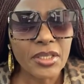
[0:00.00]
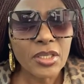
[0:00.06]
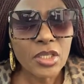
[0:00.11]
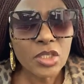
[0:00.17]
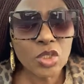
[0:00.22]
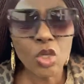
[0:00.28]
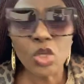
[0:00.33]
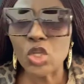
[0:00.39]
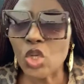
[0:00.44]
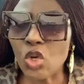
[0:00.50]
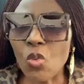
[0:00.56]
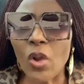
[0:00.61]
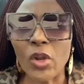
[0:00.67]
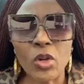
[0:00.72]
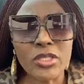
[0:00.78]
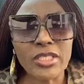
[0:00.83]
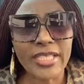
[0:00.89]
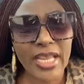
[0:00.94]
So you
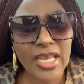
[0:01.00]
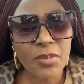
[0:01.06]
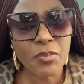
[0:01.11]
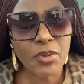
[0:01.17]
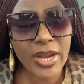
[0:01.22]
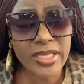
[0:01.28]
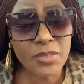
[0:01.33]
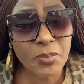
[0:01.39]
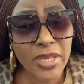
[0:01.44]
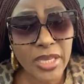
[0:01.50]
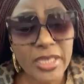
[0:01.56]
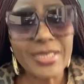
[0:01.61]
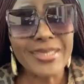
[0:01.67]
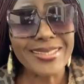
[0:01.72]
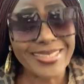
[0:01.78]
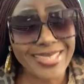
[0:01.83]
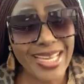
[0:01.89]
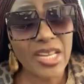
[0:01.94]
want to celebrate me?
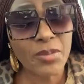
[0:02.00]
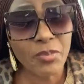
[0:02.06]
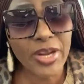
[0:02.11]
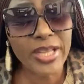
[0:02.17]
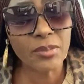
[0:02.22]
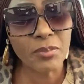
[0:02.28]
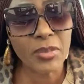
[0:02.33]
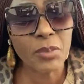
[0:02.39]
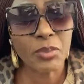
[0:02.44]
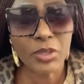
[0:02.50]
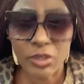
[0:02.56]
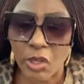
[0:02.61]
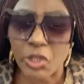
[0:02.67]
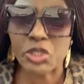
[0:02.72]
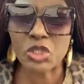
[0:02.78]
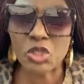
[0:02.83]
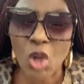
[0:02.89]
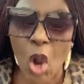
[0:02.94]
Celebrate me,
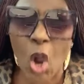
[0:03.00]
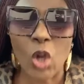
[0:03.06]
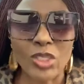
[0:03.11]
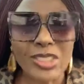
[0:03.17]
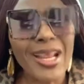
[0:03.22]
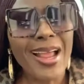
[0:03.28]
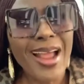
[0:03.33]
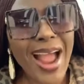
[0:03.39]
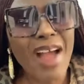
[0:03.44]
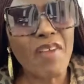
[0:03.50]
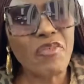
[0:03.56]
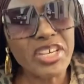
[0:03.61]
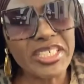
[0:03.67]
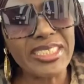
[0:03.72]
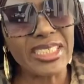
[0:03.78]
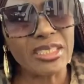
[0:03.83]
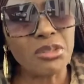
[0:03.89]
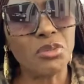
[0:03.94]
because God have
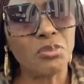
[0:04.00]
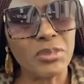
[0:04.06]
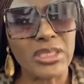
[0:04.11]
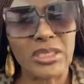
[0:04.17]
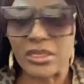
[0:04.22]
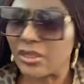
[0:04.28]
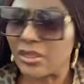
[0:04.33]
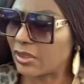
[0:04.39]
redeemed me.